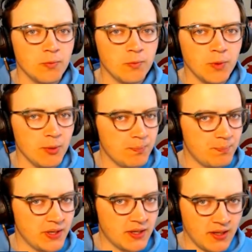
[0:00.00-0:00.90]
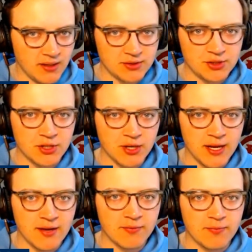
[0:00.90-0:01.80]
Well, because you're going
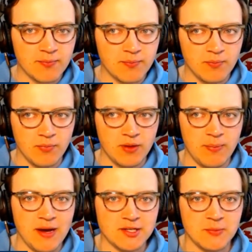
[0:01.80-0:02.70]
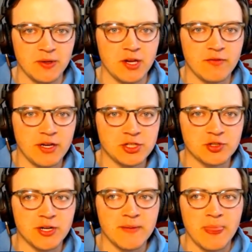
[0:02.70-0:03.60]
to have the possibility of
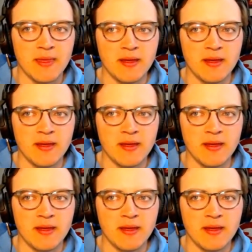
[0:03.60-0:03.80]
injury,